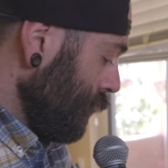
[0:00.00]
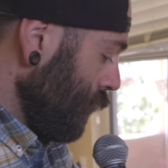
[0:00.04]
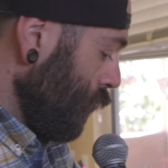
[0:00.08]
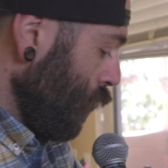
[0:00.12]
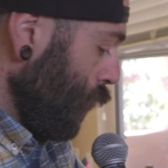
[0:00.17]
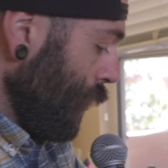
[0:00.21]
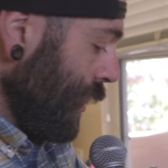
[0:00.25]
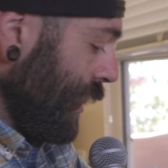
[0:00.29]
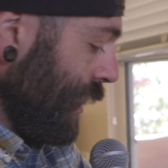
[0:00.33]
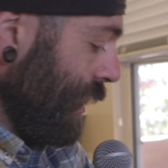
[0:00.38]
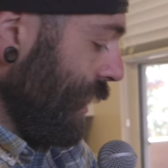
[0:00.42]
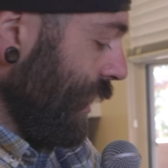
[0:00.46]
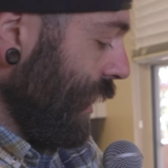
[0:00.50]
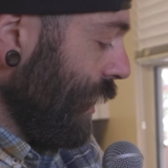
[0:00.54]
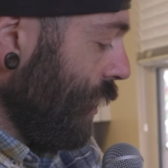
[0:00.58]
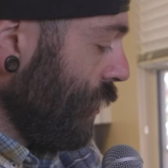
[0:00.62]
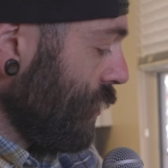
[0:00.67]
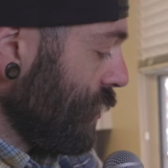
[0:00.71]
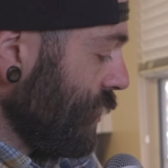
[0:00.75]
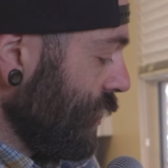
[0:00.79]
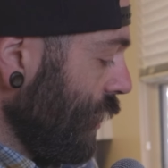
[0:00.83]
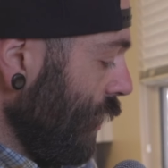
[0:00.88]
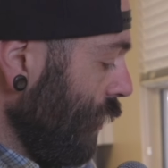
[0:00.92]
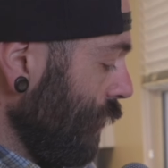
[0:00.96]
we need to get
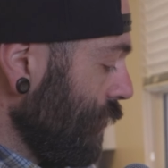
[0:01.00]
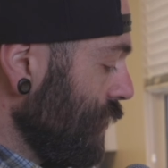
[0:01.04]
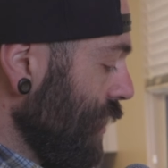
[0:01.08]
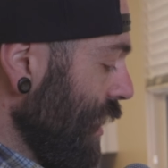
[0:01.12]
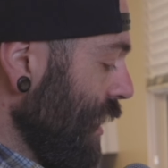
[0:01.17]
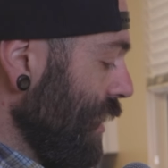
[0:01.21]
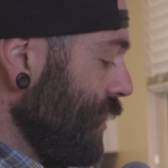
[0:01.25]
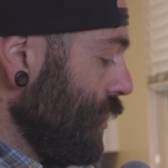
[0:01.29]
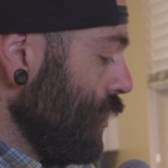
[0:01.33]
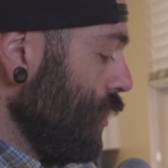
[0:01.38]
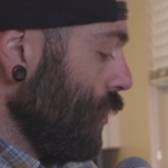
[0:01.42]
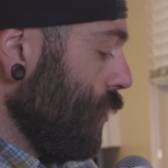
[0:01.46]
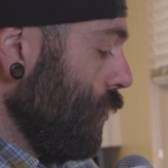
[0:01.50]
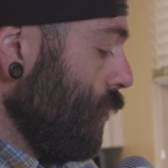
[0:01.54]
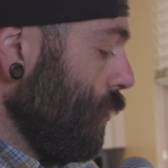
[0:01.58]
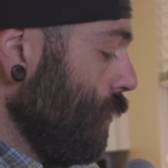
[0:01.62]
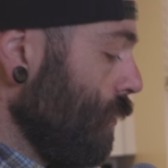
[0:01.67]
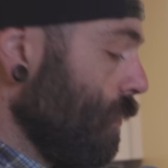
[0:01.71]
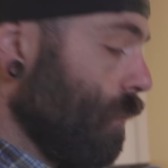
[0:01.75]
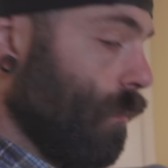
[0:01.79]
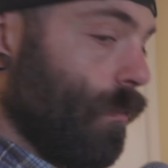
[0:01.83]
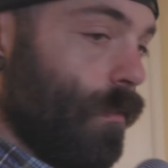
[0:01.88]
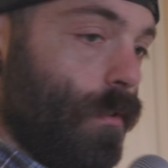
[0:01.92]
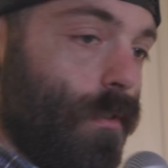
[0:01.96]
ourselves into
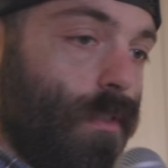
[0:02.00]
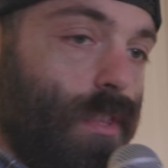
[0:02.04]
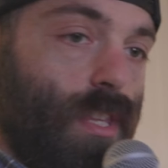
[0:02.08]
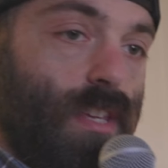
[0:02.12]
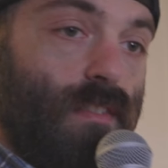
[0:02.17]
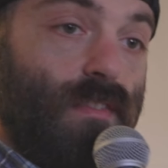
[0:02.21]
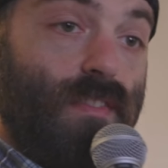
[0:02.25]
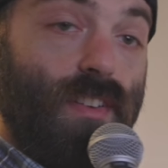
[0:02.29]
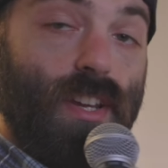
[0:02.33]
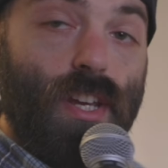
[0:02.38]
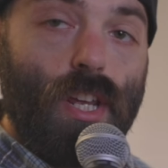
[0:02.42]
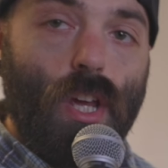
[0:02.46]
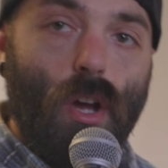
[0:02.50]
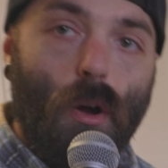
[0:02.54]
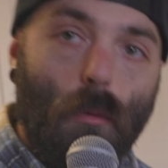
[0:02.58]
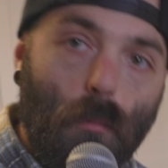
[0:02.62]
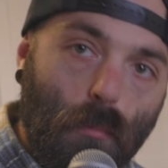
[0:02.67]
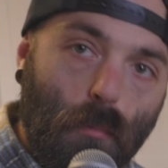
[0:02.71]
the video